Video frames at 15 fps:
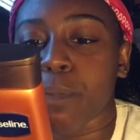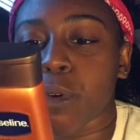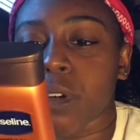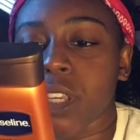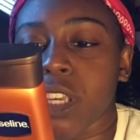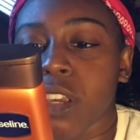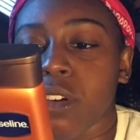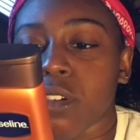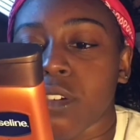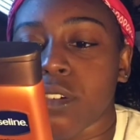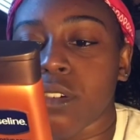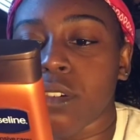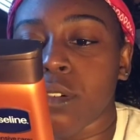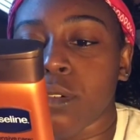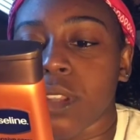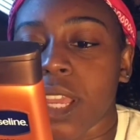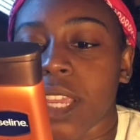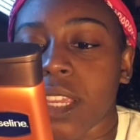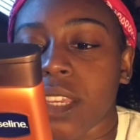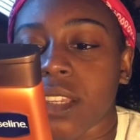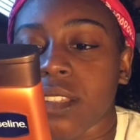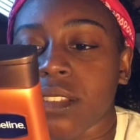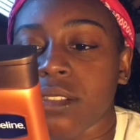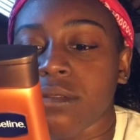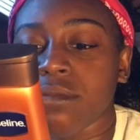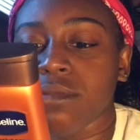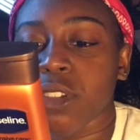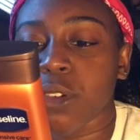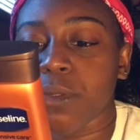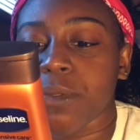body or
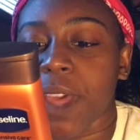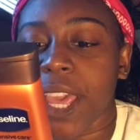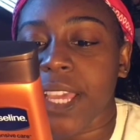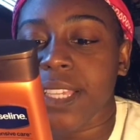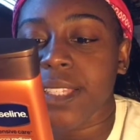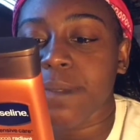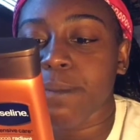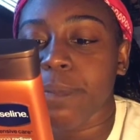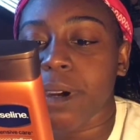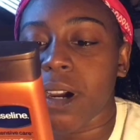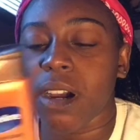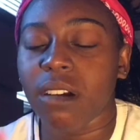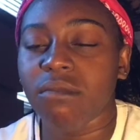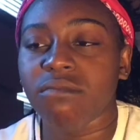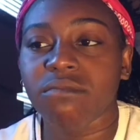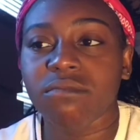your face, but